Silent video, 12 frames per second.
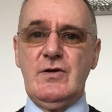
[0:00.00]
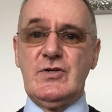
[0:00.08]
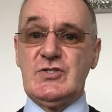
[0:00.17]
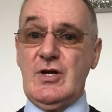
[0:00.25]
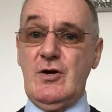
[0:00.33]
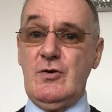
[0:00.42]

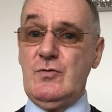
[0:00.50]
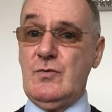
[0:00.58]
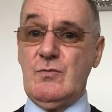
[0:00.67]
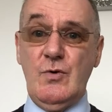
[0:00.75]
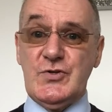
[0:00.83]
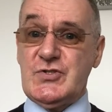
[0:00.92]
So,
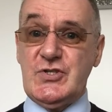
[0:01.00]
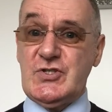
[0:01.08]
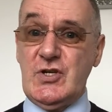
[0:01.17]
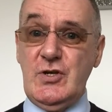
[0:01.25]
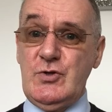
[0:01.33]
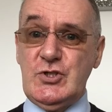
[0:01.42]
what's the
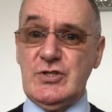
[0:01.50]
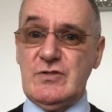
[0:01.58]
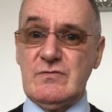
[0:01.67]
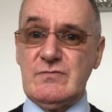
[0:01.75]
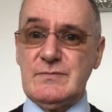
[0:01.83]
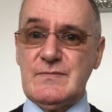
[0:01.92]

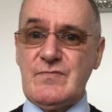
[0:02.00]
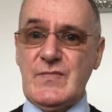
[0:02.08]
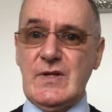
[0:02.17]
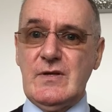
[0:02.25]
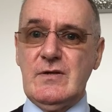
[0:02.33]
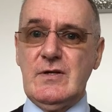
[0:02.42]
solution?
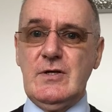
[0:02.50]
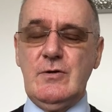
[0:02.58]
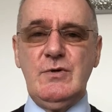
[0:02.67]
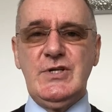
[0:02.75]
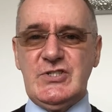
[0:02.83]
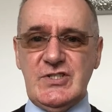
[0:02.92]

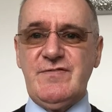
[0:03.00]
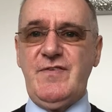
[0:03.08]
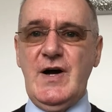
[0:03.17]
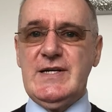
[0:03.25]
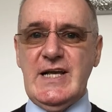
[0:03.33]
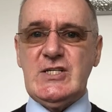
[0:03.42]
Well, it's to
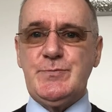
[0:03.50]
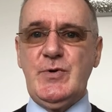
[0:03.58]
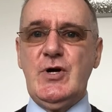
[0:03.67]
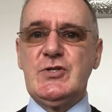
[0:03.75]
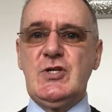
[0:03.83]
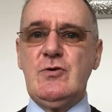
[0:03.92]
find
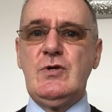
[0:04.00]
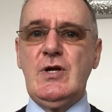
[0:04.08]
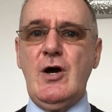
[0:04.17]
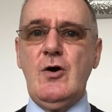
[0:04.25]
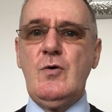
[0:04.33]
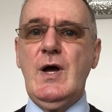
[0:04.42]
experts who
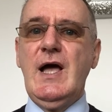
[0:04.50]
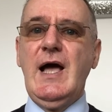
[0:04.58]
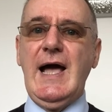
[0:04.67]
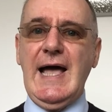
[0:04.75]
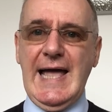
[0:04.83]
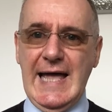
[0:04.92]
know
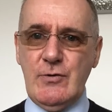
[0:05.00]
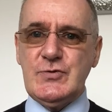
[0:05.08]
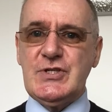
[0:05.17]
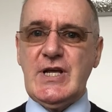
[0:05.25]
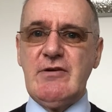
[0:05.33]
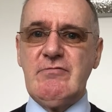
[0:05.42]
how
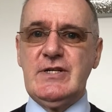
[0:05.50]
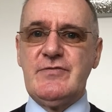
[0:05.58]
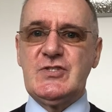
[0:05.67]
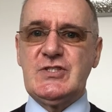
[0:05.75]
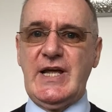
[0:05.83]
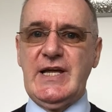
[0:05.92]
to get rid
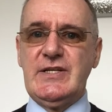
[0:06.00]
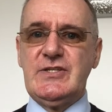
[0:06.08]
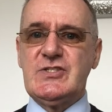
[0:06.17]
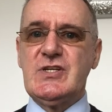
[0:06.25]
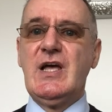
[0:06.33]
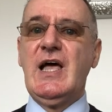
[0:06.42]
of
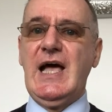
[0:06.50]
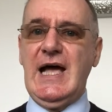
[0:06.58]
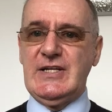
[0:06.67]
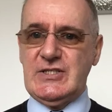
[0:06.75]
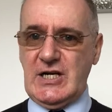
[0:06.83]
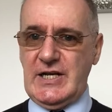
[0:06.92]
stains
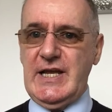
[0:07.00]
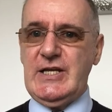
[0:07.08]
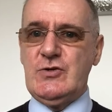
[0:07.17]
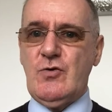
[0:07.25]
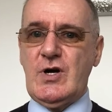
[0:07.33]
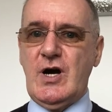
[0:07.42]
and
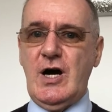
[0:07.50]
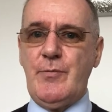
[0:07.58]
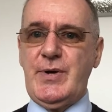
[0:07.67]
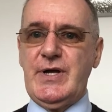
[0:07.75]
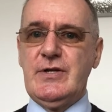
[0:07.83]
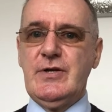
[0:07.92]
clean your
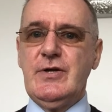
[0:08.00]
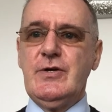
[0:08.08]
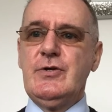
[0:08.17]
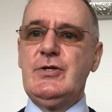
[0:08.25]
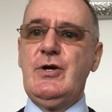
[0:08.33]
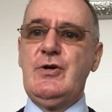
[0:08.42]
carpet
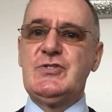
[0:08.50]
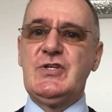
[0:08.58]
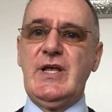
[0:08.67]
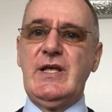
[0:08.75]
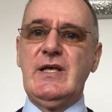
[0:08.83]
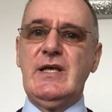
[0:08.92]

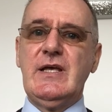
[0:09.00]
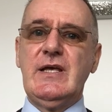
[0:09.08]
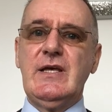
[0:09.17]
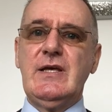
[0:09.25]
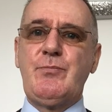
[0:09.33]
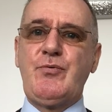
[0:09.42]
using
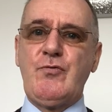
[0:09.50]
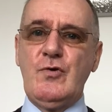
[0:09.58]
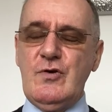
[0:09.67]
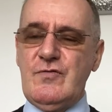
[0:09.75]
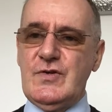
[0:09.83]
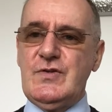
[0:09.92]

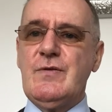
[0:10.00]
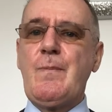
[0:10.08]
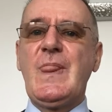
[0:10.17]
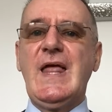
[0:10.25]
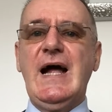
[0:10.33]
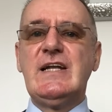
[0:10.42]
proven
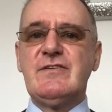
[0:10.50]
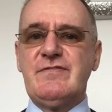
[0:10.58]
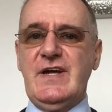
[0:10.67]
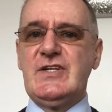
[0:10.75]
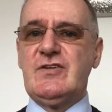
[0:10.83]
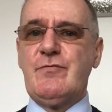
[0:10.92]
and
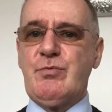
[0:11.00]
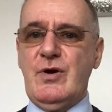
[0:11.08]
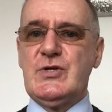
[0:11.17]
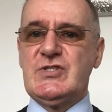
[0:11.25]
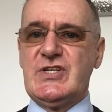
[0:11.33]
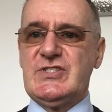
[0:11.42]
effective
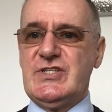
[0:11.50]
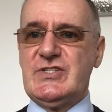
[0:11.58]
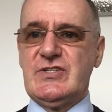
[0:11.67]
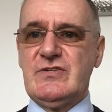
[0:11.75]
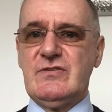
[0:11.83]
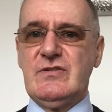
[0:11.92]
processes